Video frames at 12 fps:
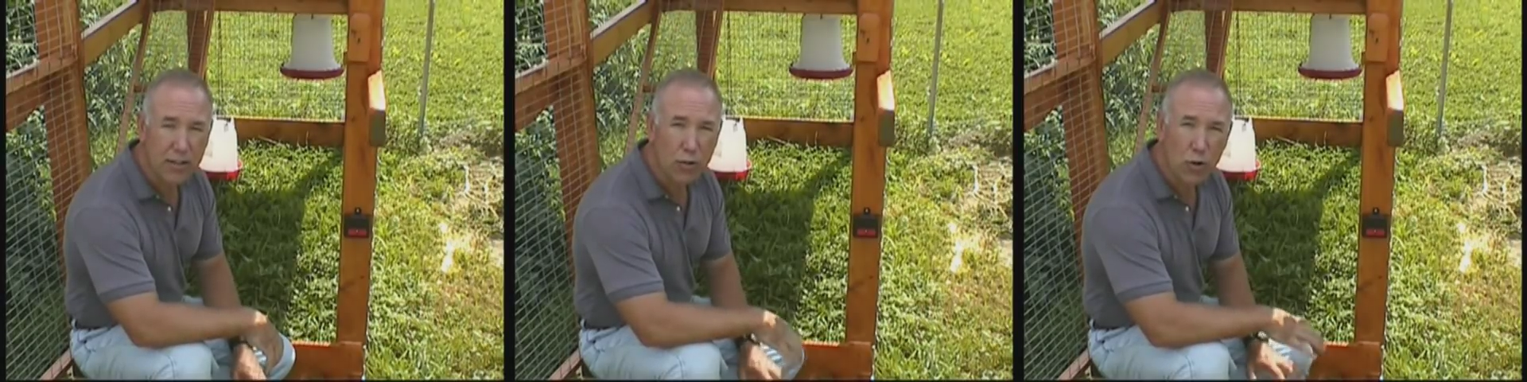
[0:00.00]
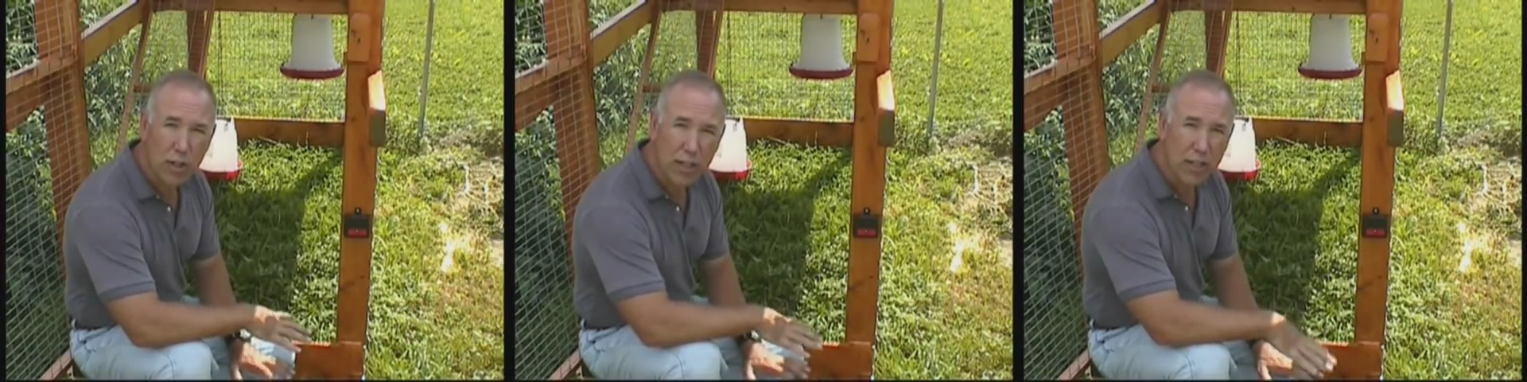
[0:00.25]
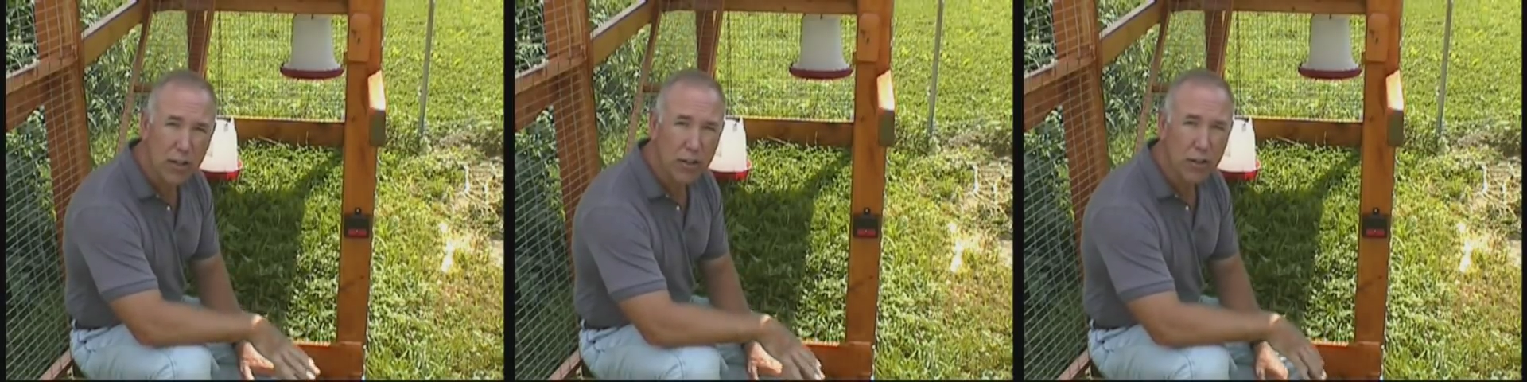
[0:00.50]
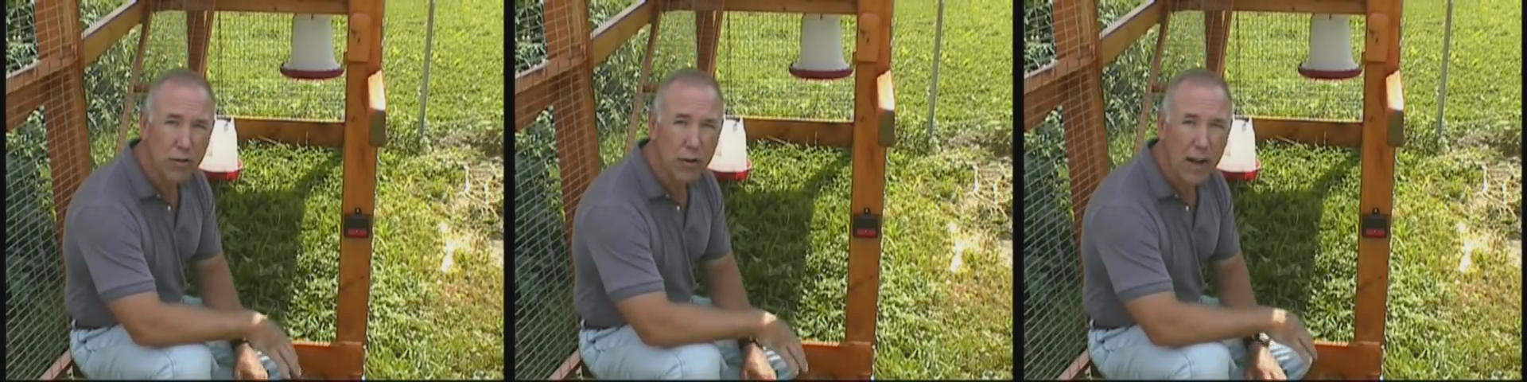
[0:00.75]
or to eat all the
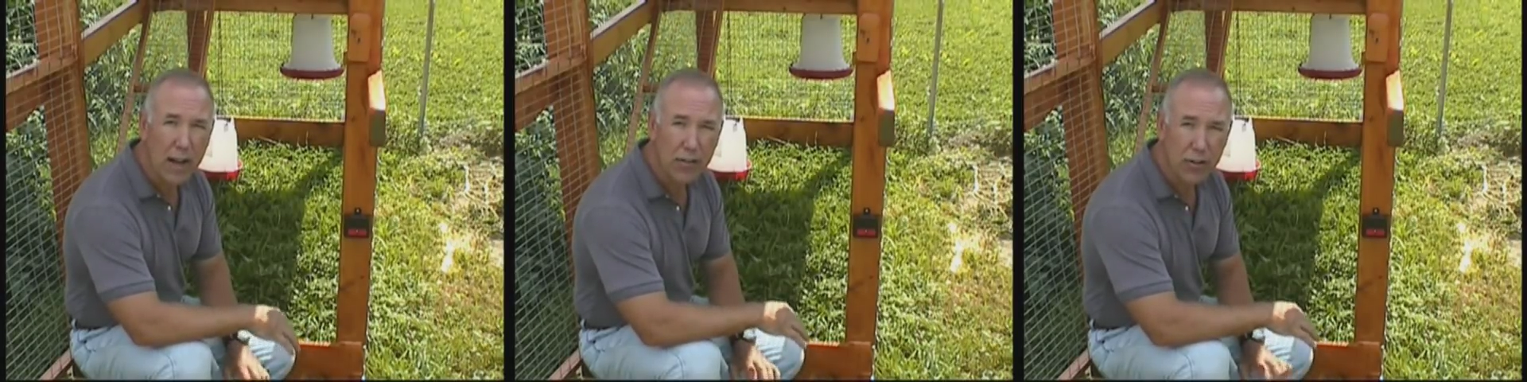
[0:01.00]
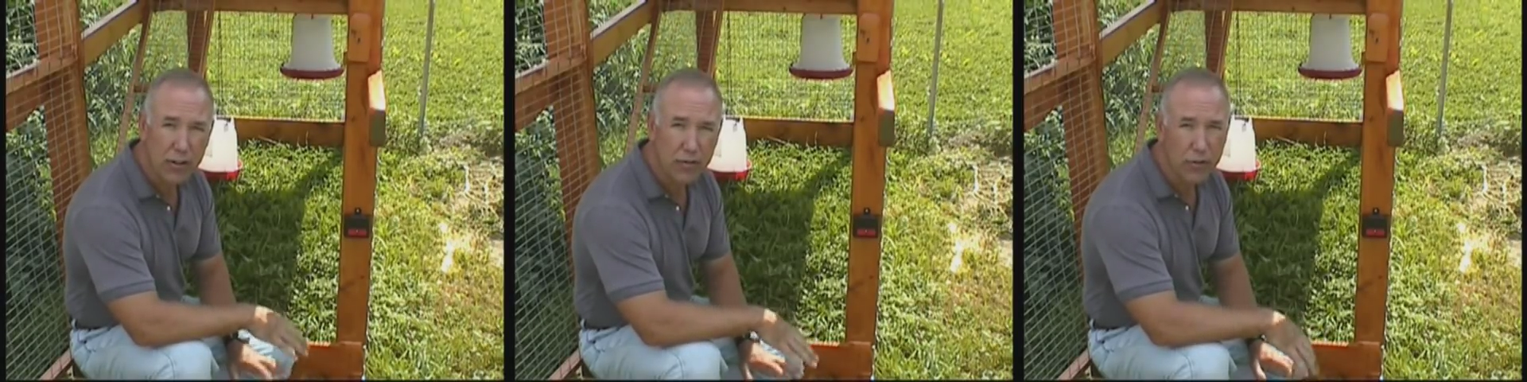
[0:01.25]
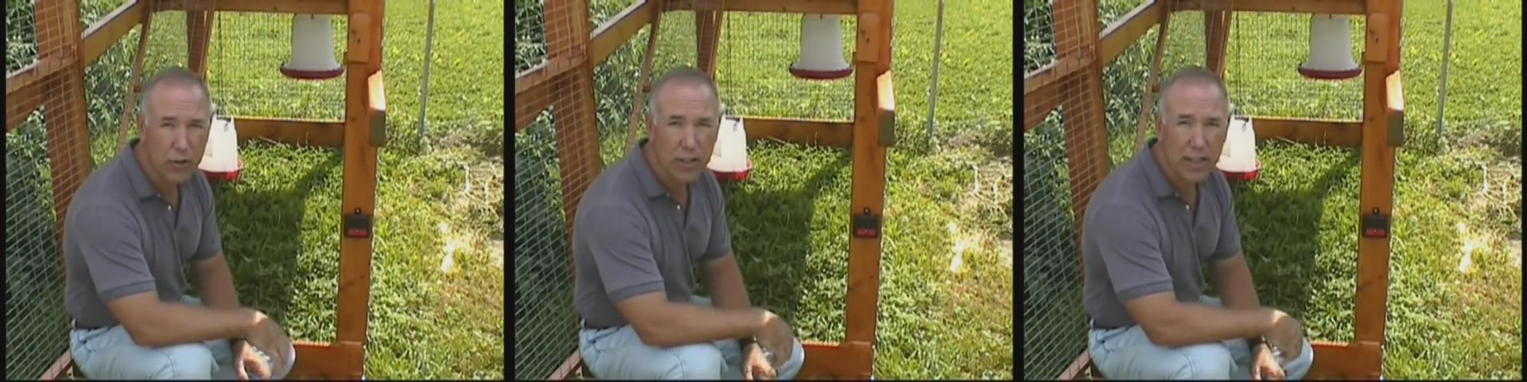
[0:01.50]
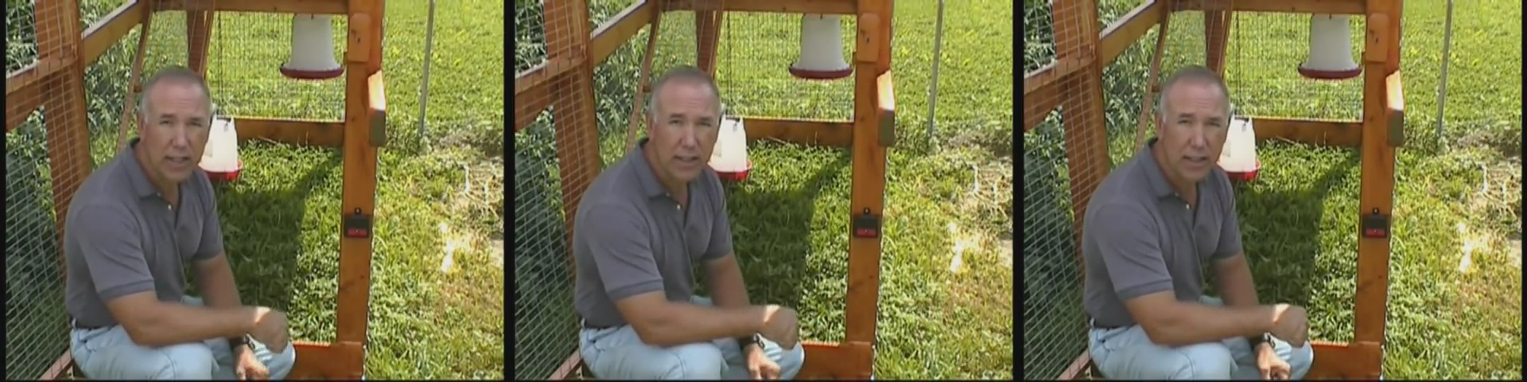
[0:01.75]
grass and
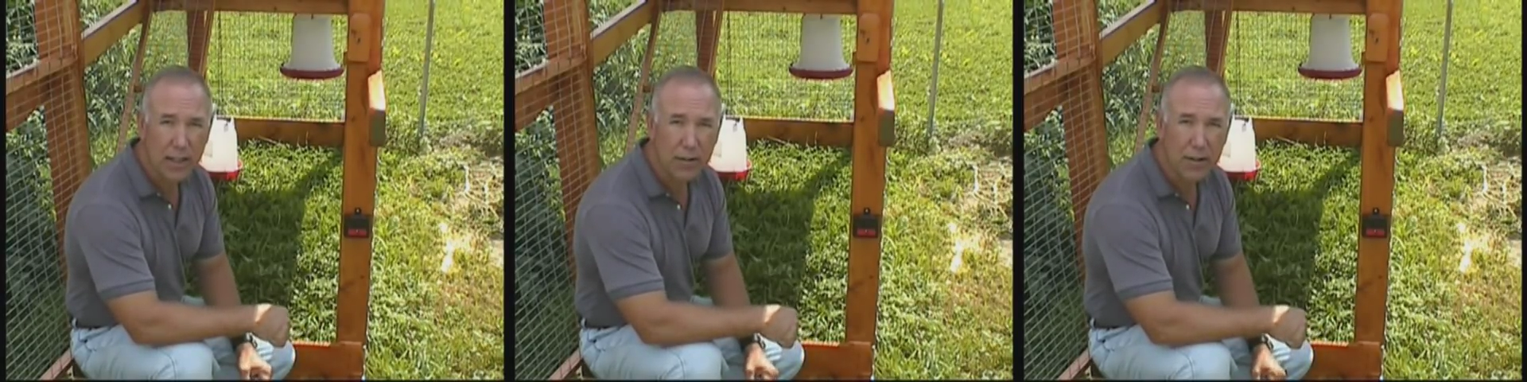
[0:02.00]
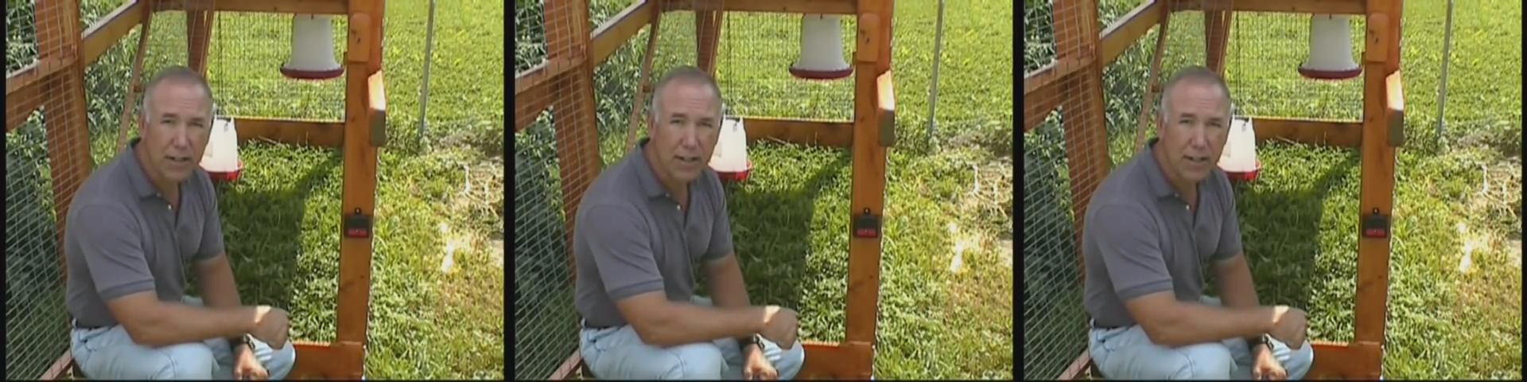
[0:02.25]
defoliate that area.